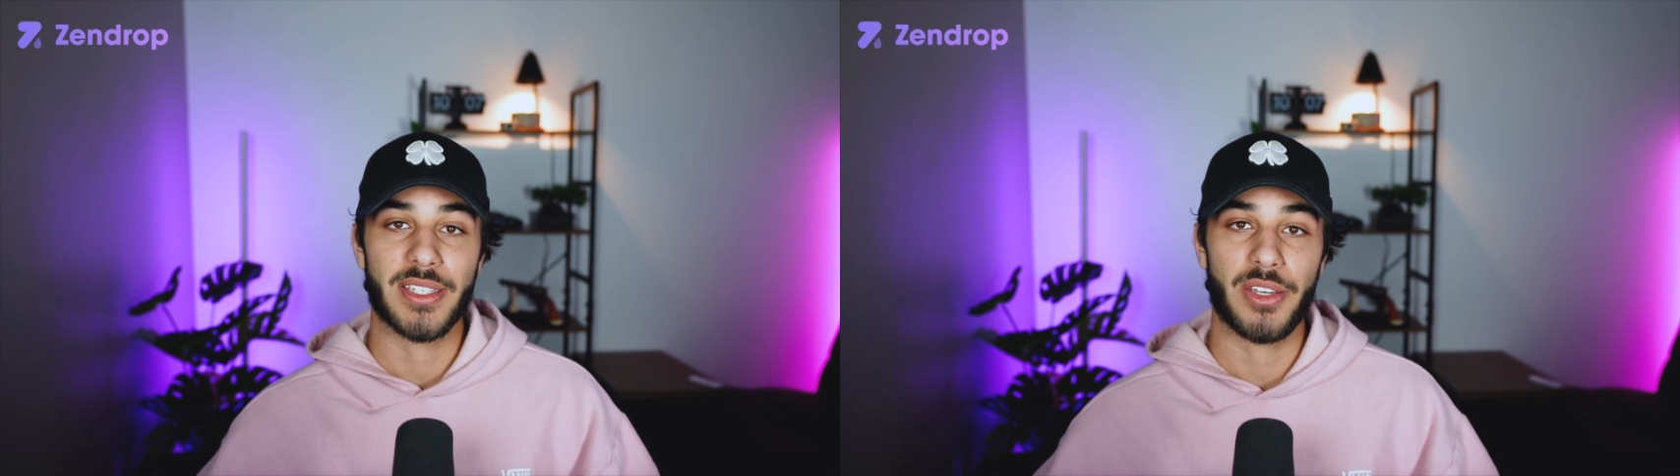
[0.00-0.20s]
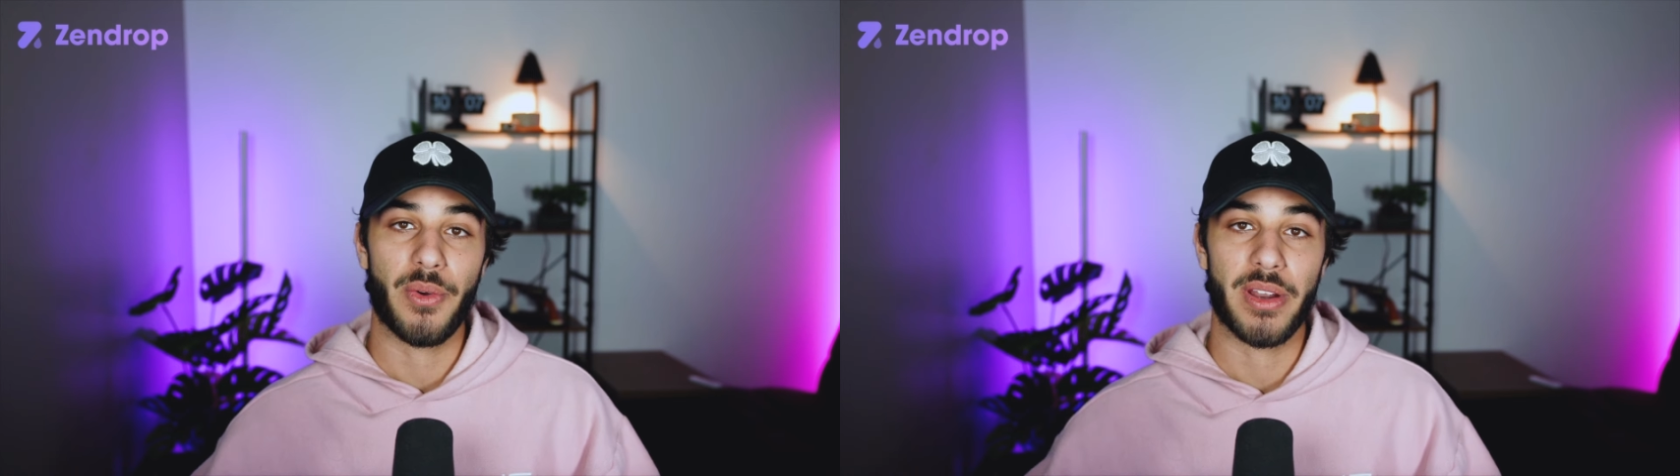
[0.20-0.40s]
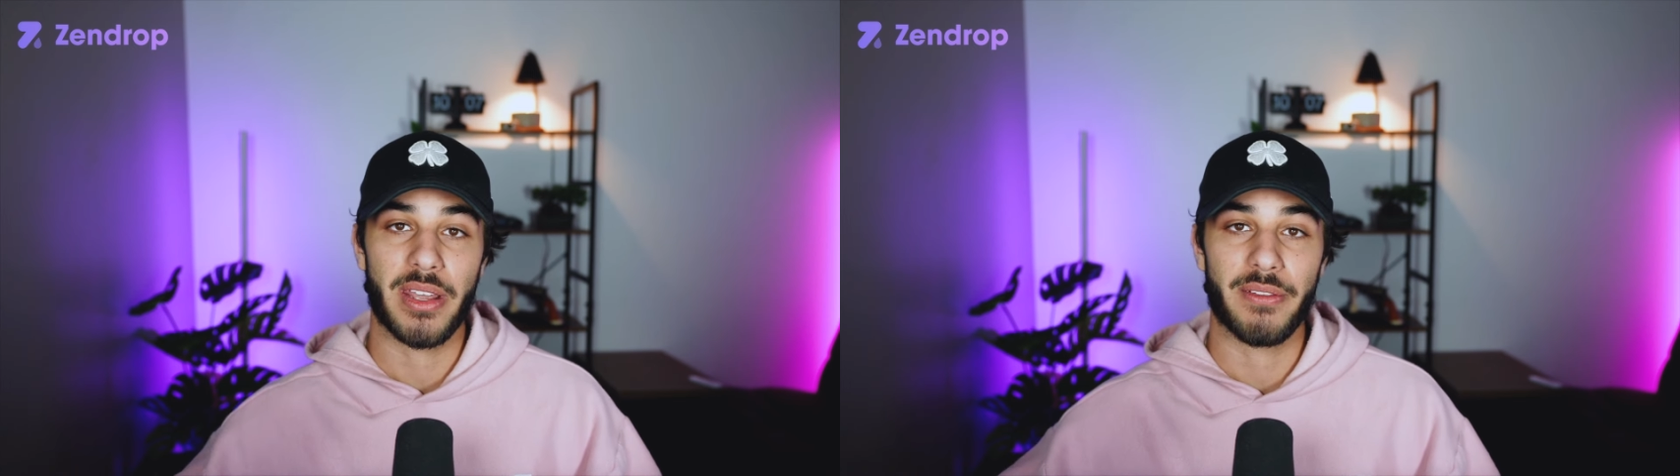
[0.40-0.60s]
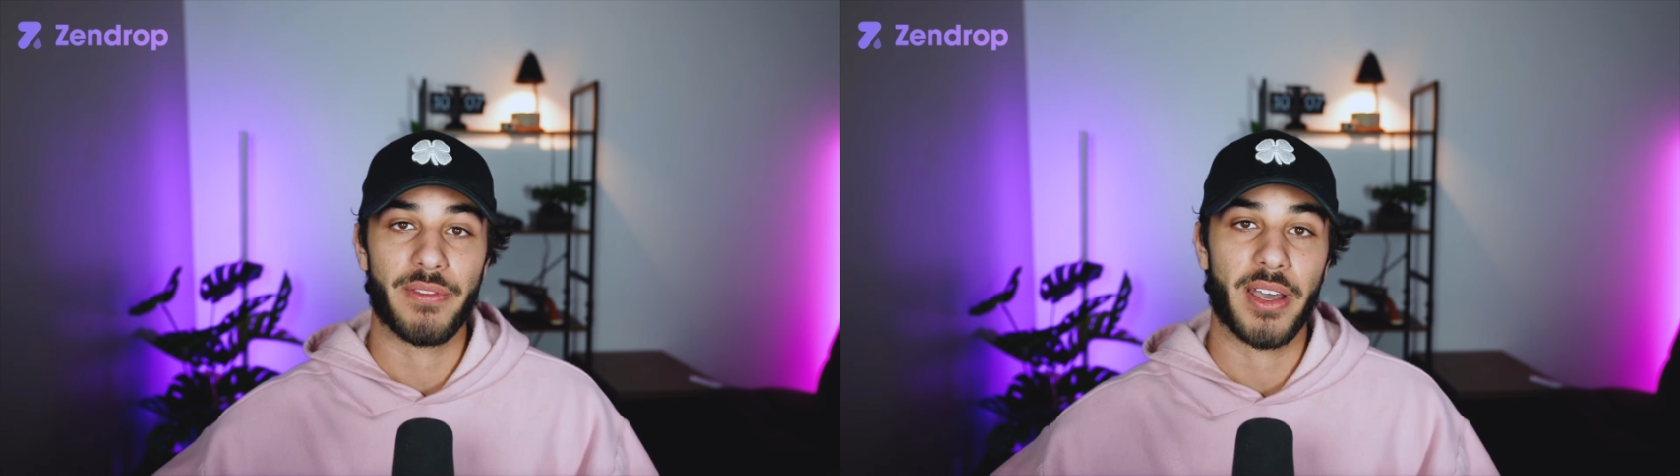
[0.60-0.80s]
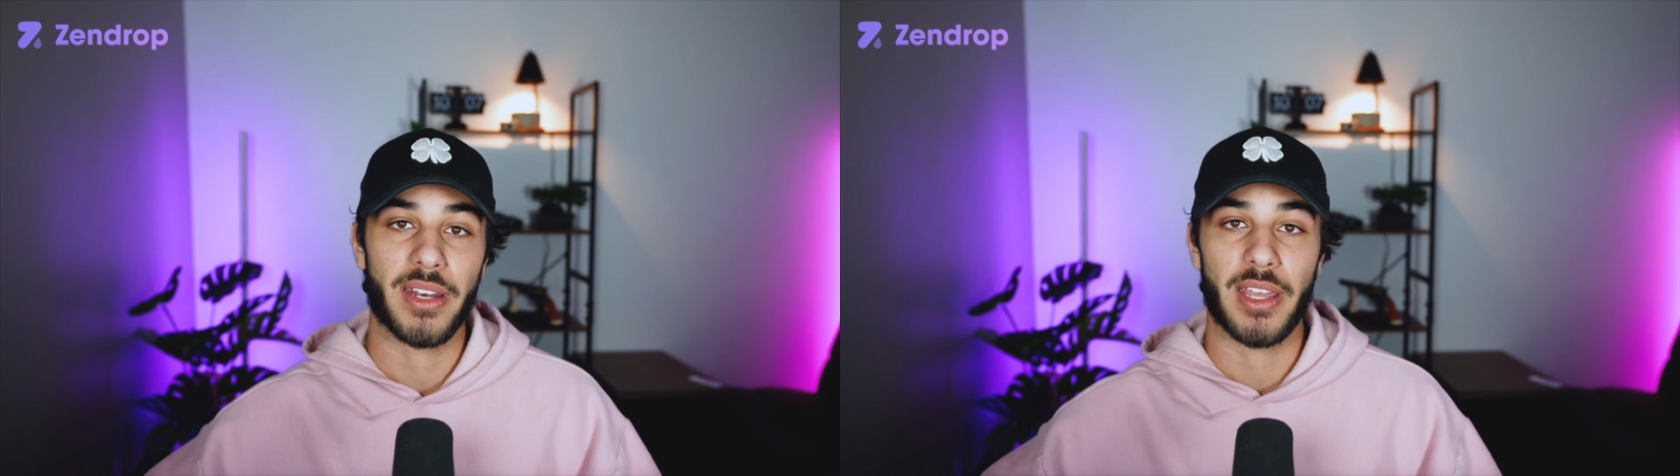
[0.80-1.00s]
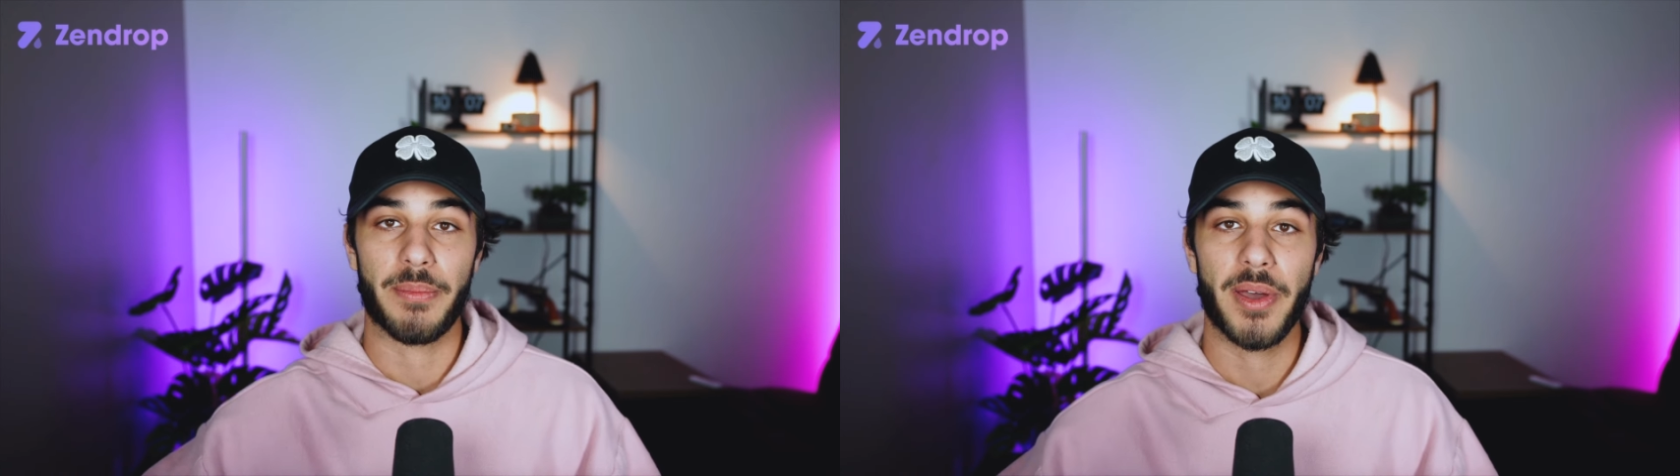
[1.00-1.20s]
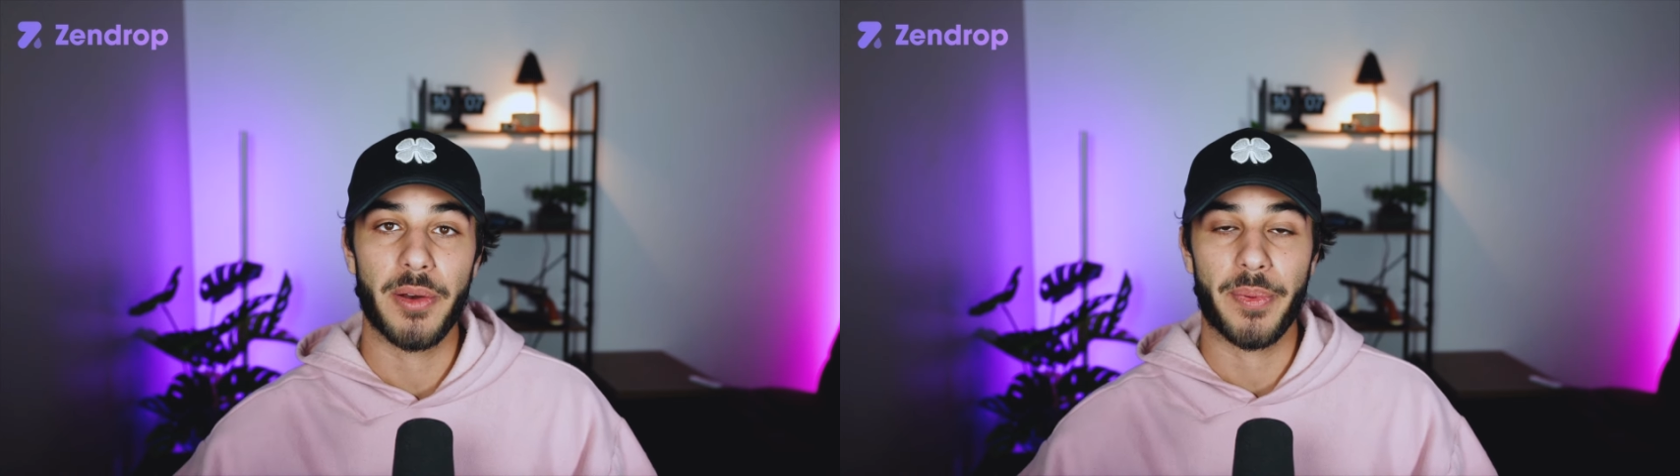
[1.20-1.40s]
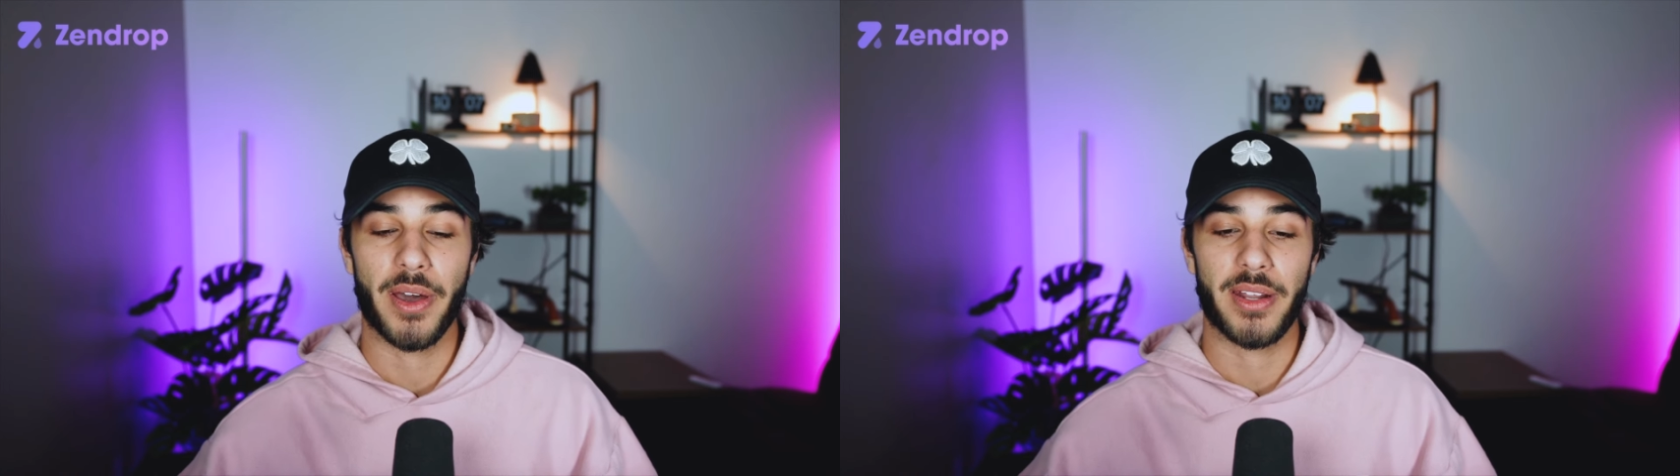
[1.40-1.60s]
go ahead and find a better
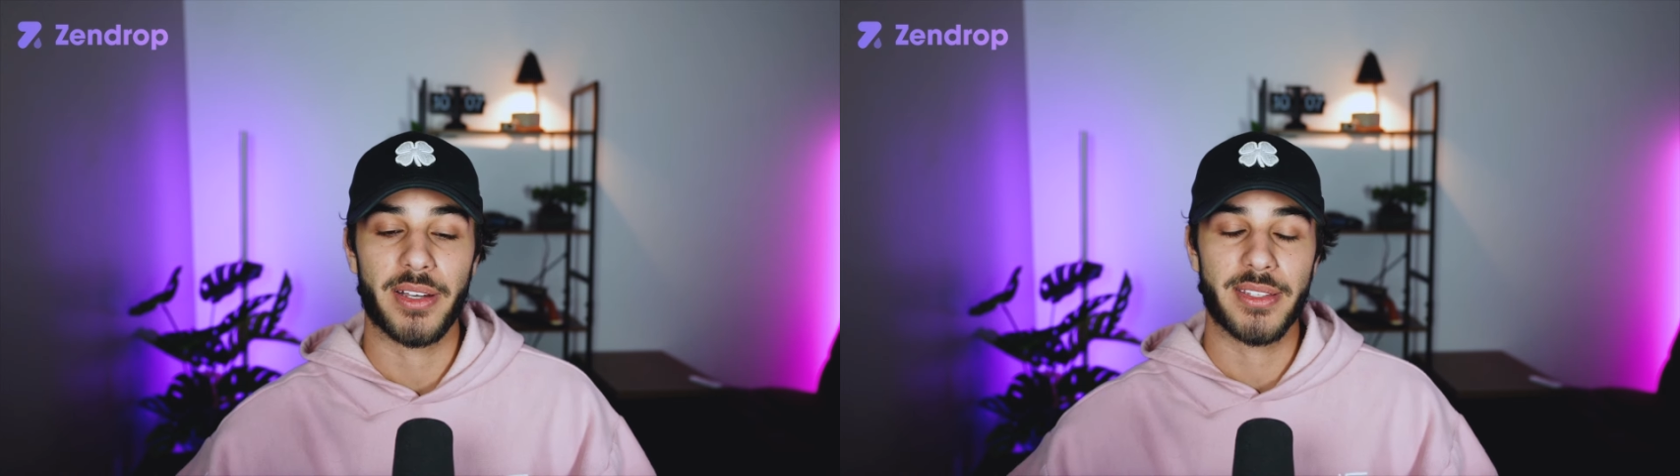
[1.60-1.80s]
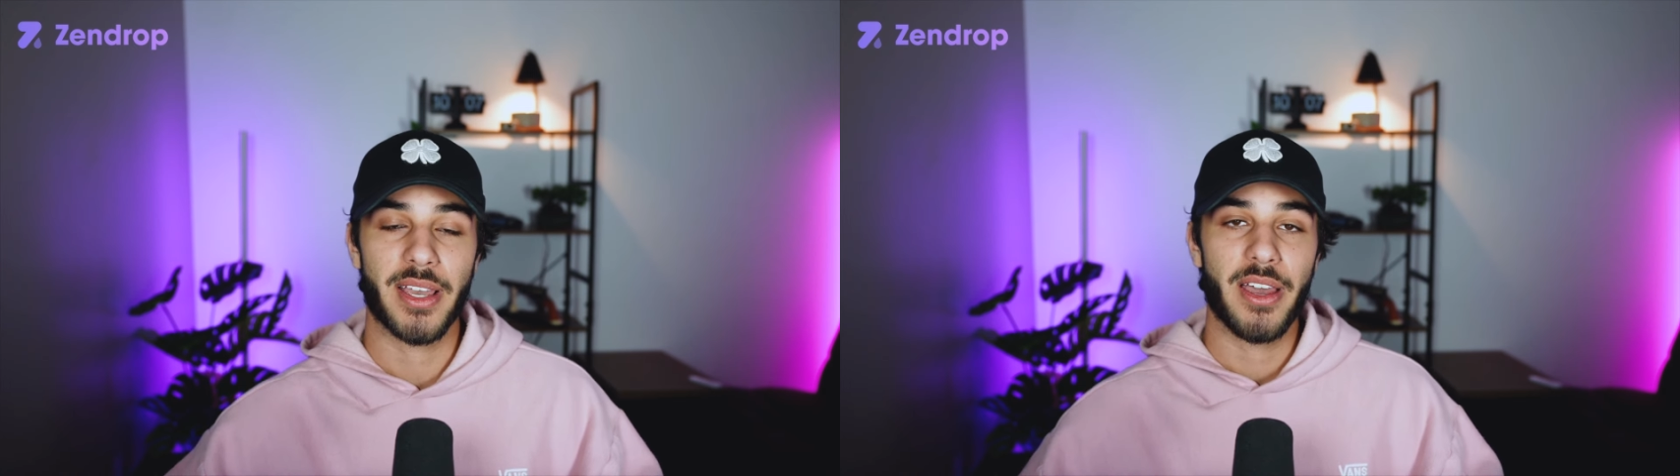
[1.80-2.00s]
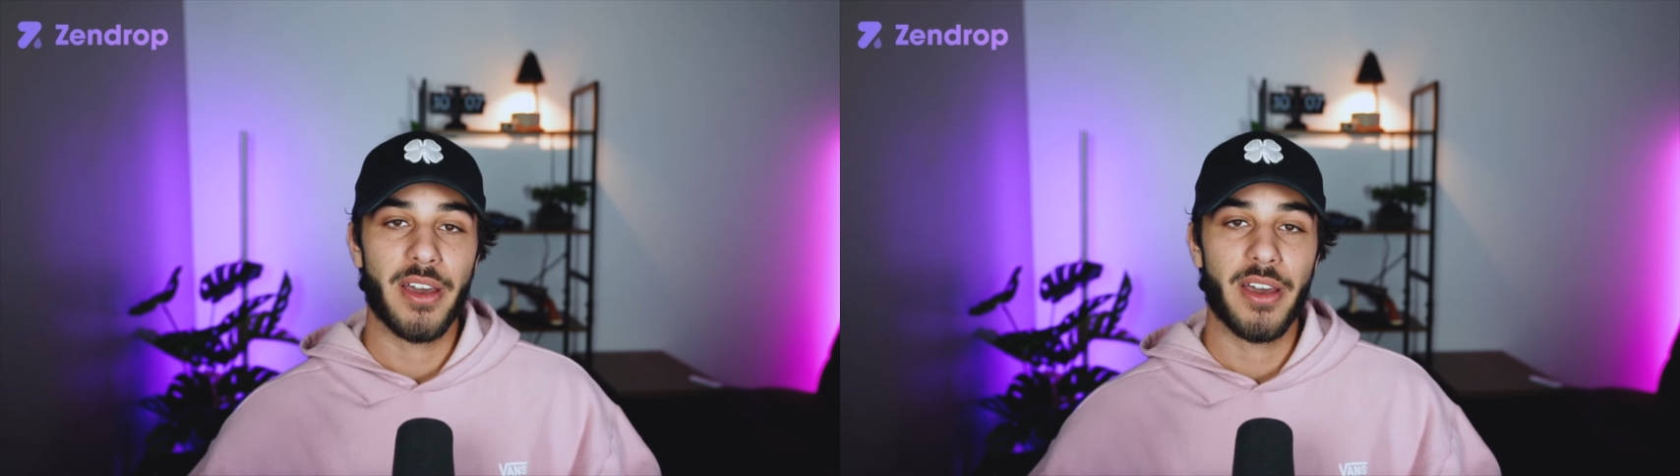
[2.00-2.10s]
product.